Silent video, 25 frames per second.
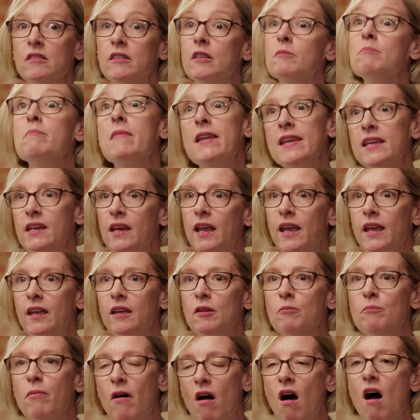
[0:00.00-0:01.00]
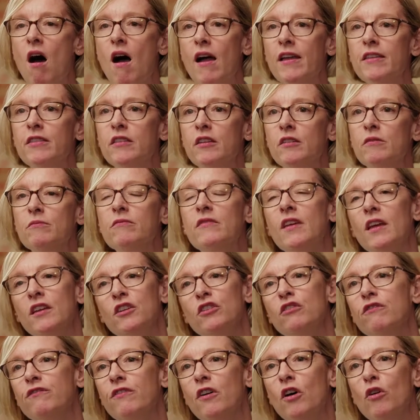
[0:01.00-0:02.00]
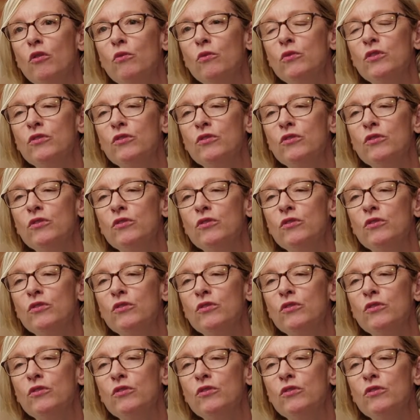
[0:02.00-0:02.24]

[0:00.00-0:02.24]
the meaning behind them that you felt